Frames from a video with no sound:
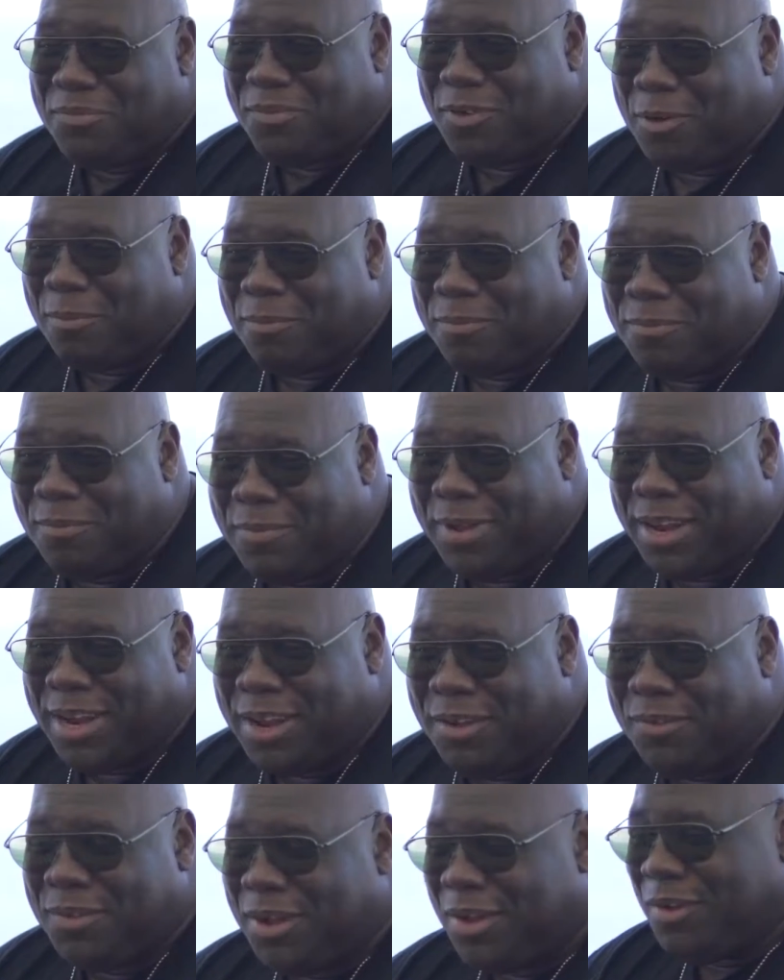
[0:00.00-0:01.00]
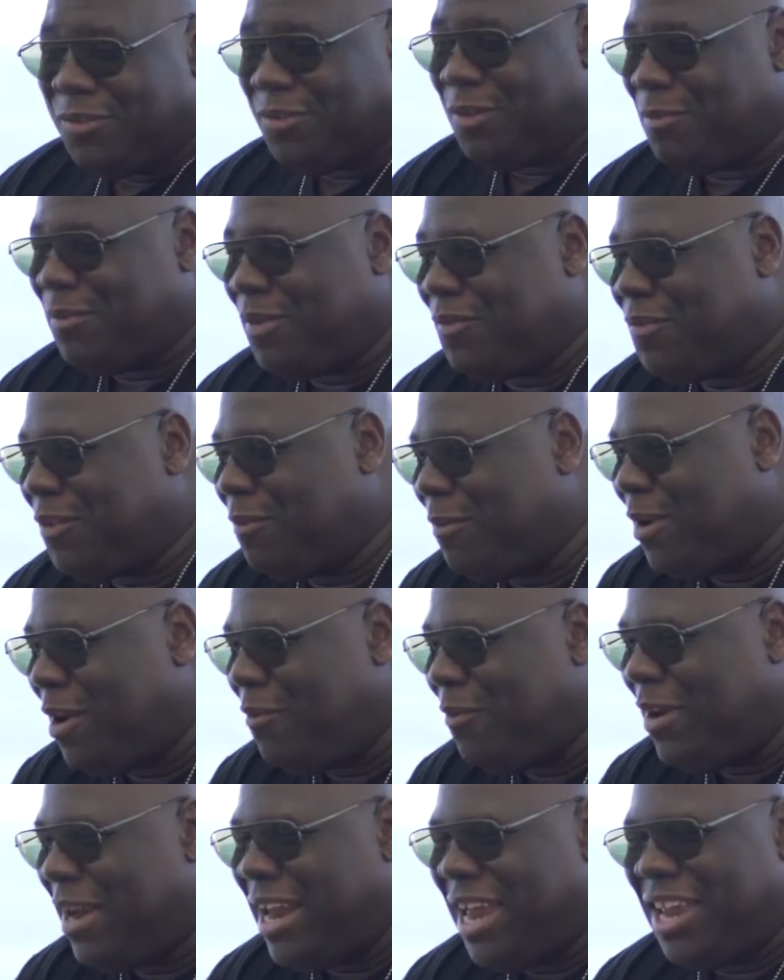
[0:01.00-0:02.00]
from, you know, from your
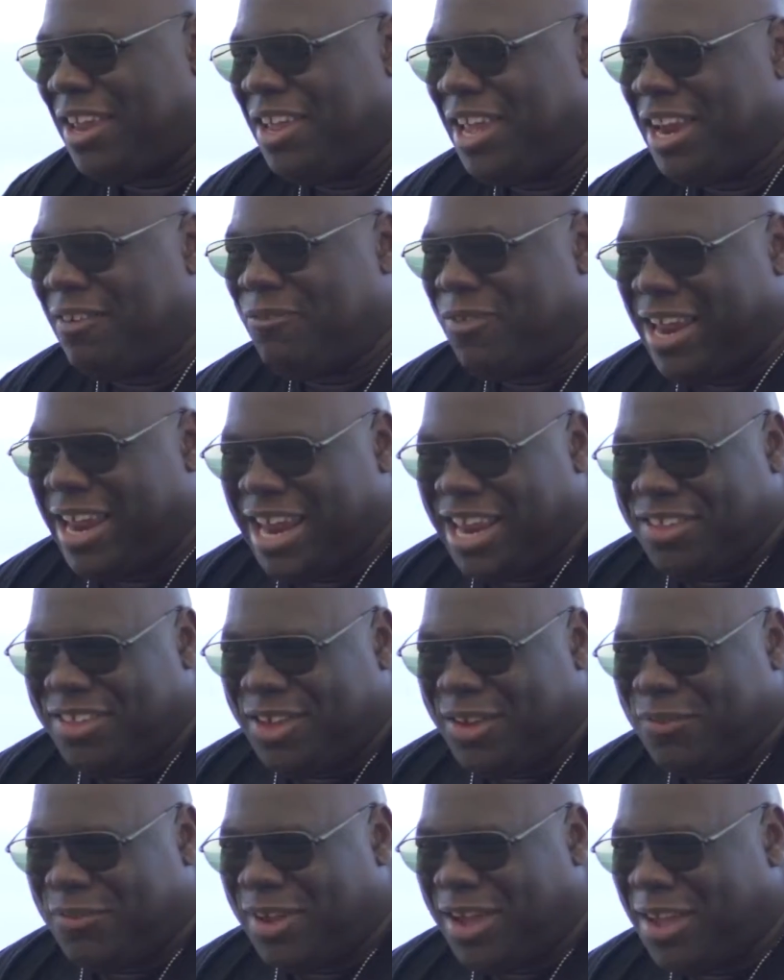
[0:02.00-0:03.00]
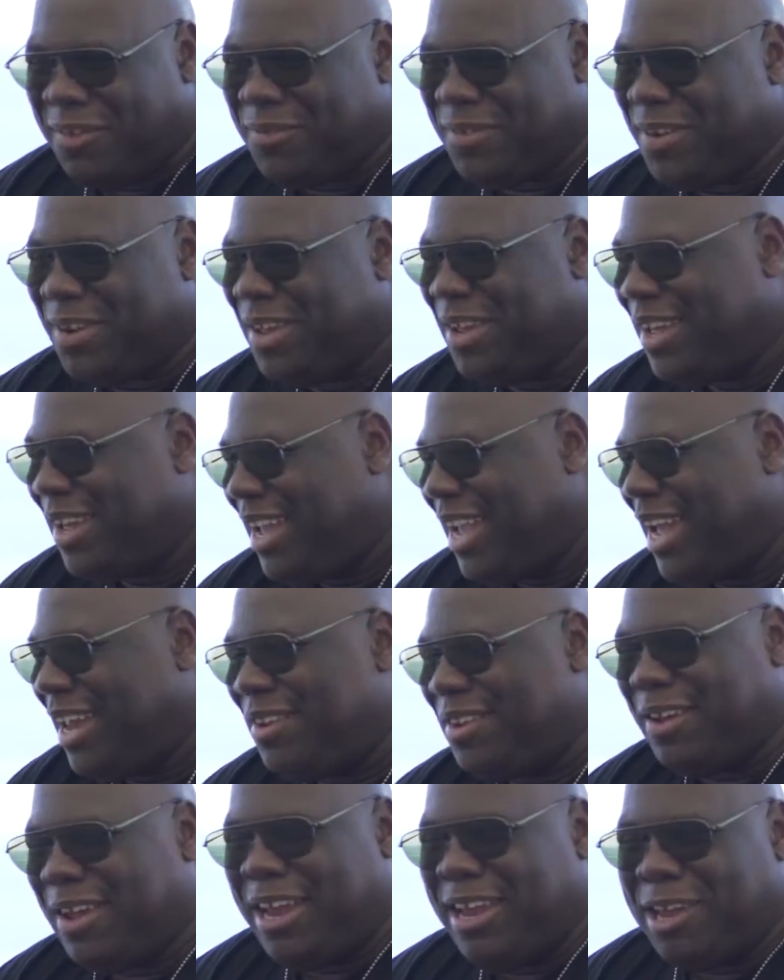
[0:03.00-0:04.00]
own reality of life and
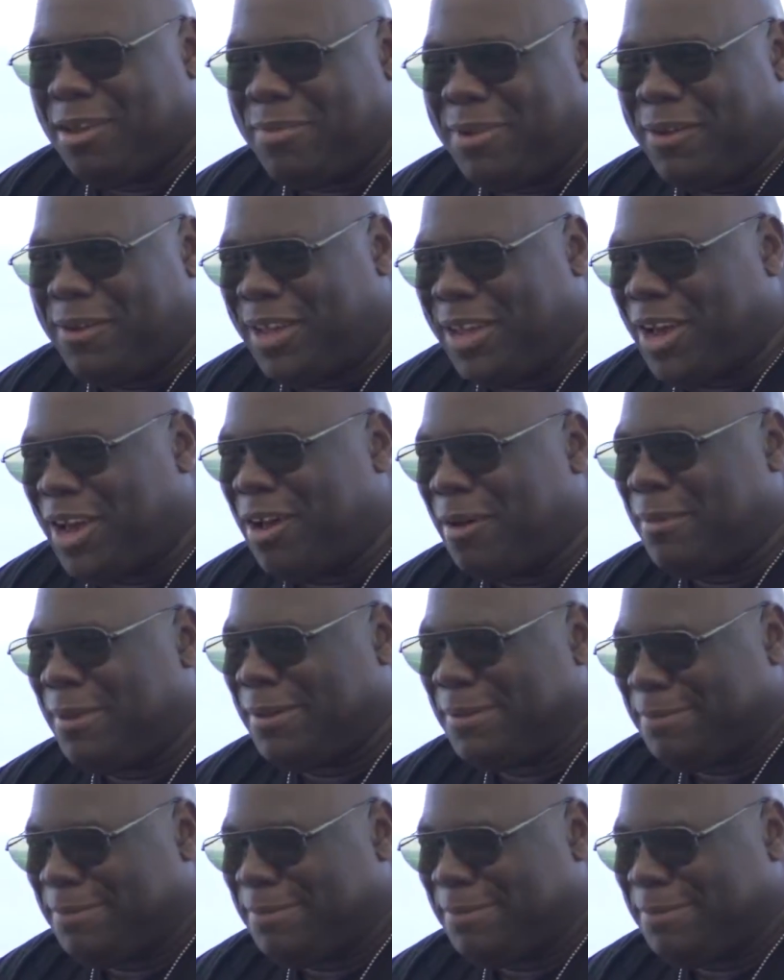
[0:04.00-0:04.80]
to end up here in Karma.